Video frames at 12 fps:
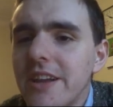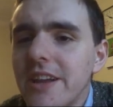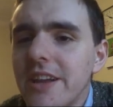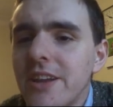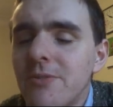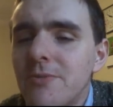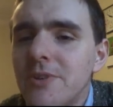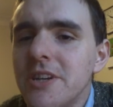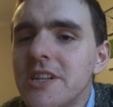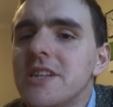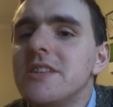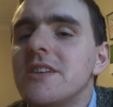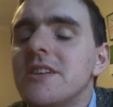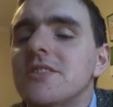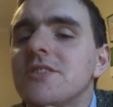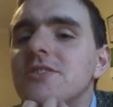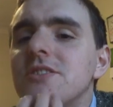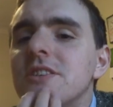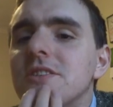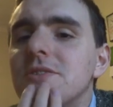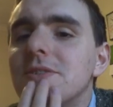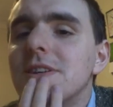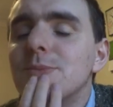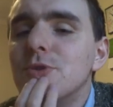it really does an
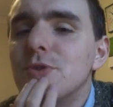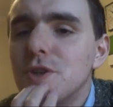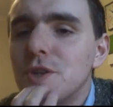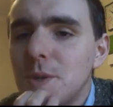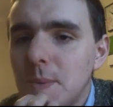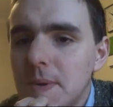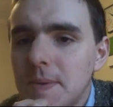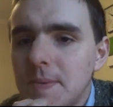incredible job